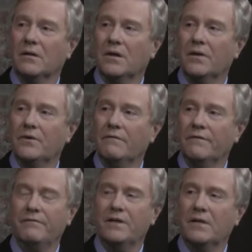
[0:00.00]
under
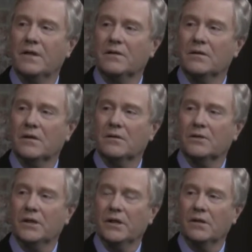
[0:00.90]

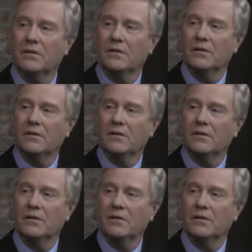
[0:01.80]
$50,000 a year.